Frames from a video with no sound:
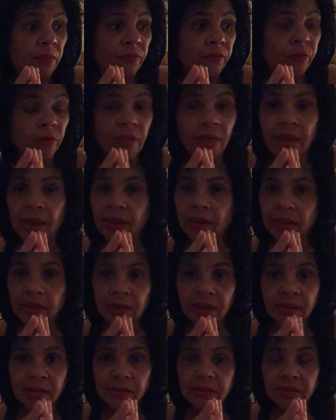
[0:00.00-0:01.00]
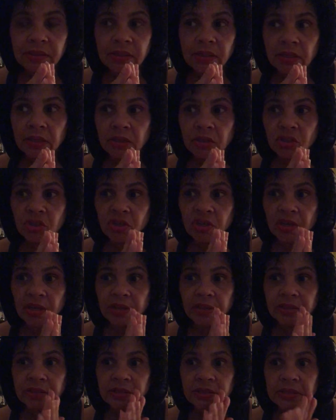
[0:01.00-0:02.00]
for that instant
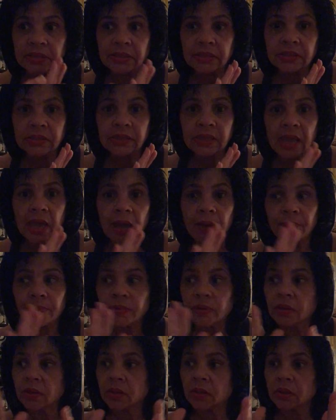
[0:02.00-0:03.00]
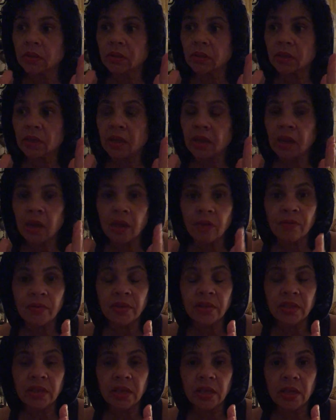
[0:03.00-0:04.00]
just stopped
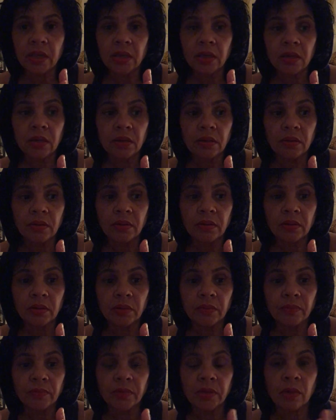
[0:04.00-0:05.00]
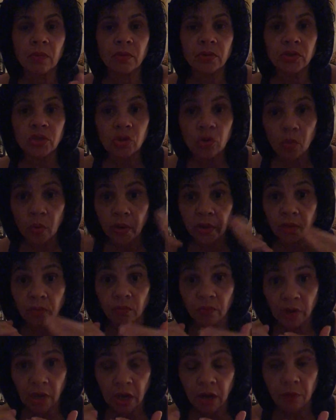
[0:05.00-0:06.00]
everything that was going
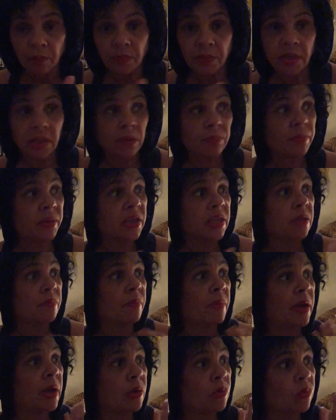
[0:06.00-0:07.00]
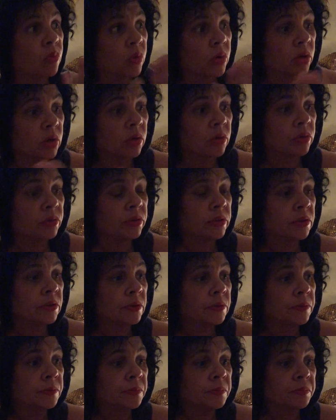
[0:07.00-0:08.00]
around me and making my world
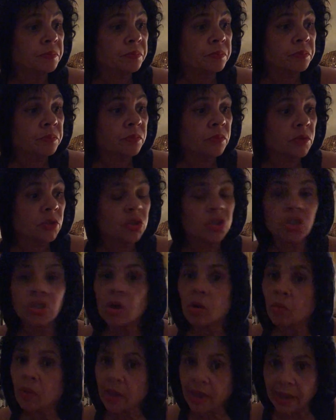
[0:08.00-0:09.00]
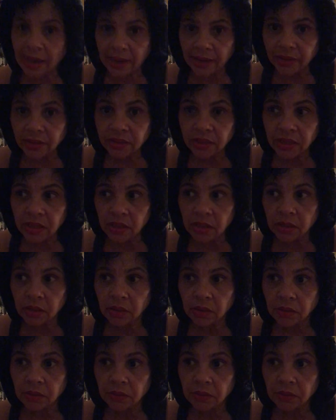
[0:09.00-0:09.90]
so hectic.